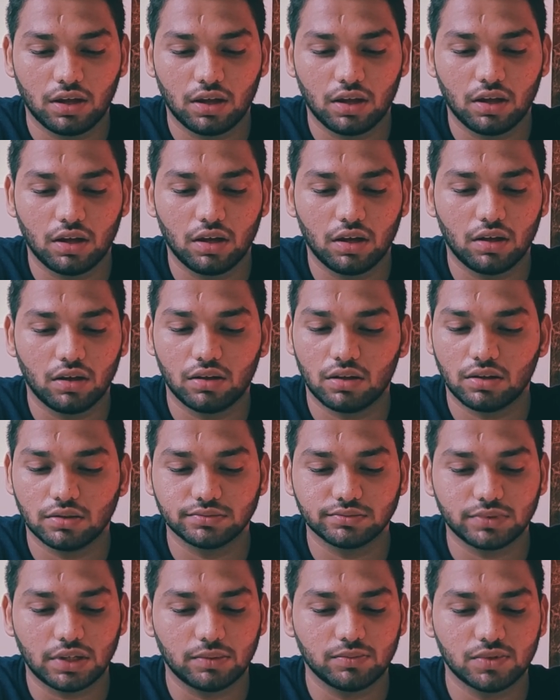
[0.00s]

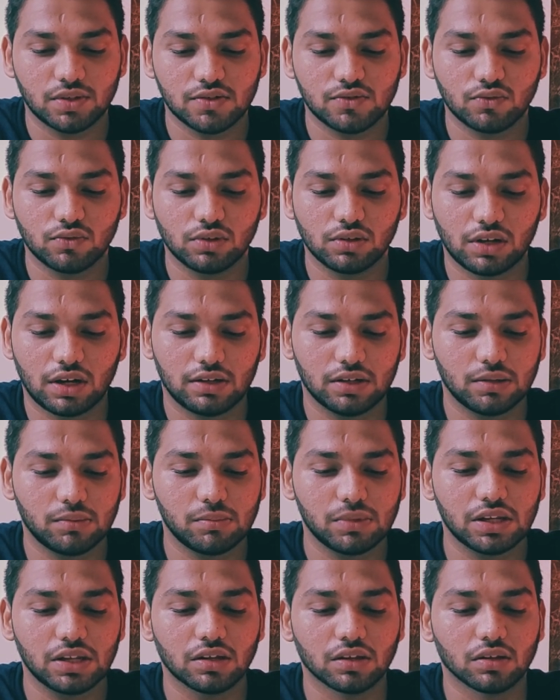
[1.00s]
I'm just doing
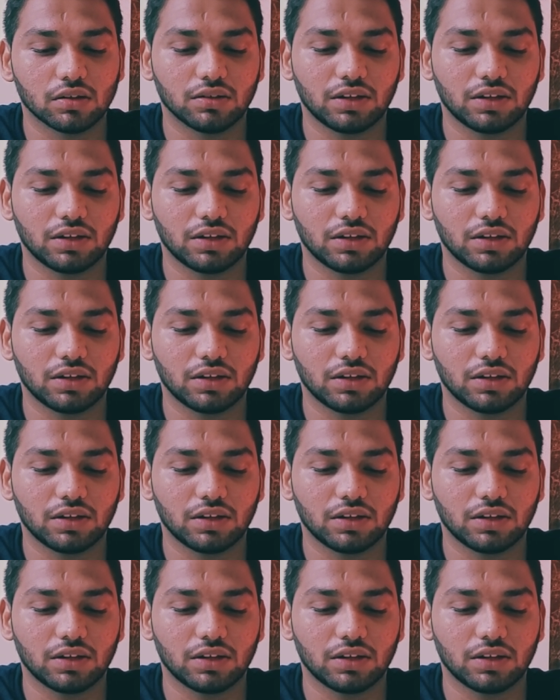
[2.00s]
randomly.